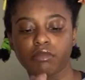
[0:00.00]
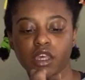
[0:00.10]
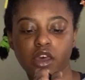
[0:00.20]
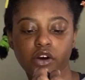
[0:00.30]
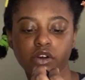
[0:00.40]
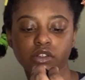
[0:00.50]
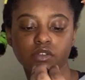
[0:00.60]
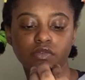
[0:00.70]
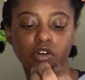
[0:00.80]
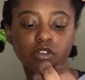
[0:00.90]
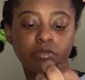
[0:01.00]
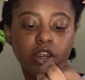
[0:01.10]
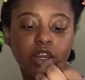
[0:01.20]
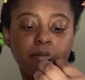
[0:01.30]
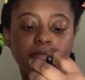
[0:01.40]
Mielle's
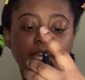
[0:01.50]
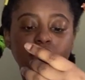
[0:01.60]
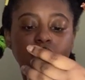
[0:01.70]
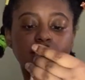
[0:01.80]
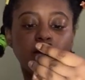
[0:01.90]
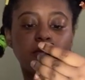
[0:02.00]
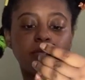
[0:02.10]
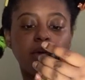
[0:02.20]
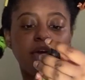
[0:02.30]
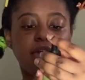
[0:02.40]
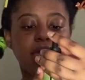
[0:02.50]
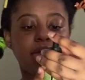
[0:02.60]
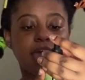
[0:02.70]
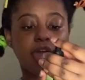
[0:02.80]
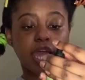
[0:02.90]
Rosemary Mint Scalp
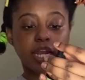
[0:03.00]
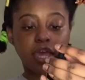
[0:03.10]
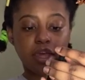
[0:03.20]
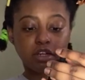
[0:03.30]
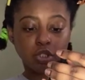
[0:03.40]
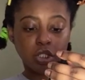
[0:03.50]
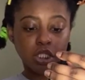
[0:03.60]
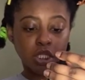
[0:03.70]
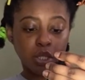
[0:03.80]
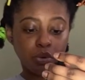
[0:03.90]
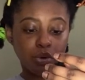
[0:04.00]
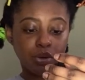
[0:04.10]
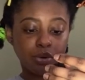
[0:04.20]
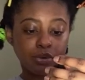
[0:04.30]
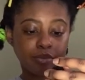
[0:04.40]
and Hair Strengthening
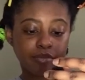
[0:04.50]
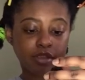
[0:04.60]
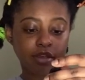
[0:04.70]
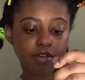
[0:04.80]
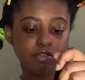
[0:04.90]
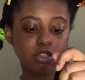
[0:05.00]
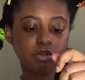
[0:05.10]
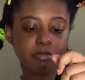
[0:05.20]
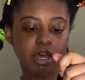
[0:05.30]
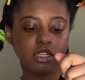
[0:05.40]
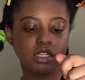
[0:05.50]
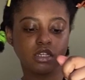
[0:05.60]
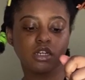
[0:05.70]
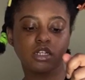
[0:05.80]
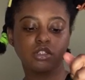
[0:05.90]
Oil infused with
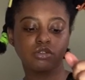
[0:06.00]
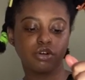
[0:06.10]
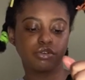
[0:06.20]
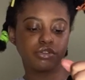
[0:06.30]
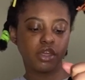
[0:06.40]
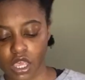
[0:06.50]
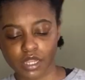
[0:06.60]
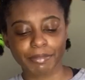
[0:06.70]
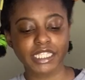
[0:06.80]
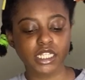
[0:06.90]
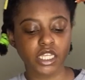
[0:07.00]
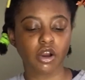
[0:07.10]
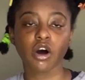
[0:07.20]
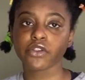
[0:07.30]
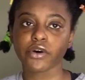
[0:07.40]
biotin curtain growth.
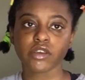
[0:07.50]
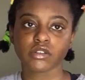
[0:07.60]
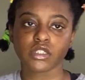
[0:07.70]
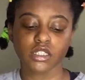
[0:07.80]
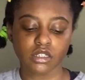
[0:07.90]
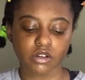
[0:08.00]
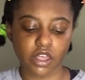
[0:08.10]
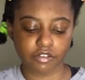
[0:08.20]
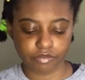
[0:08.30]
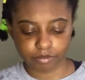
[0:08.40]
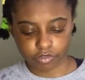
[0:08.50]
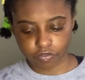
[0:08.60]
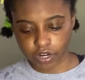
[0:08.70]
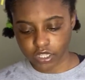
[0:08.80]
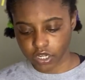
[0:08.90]
Basically, all the oils you need in your life,
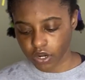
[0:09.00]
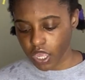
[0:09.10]
right there.